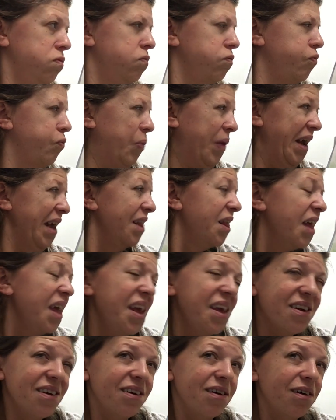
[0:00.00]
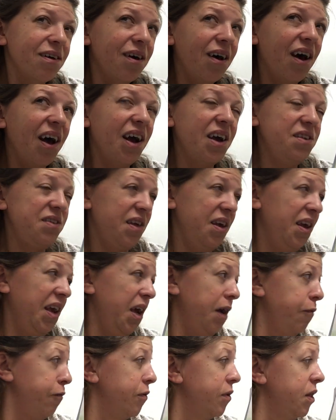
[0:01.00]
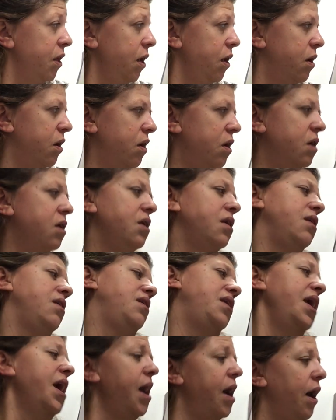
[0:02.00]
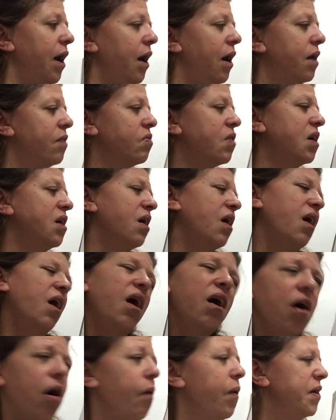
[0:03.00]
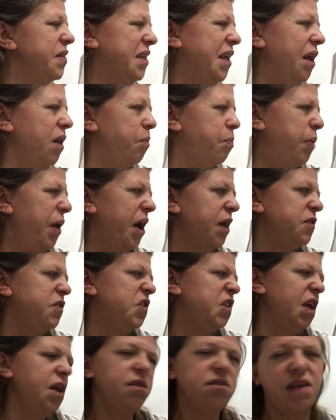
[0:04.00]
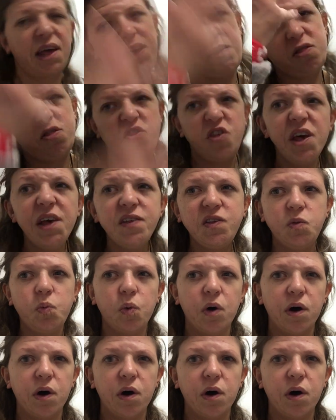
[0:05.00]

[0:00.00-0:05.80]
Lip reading: Really? I said carefully. Yeah, I always get a bad seat like this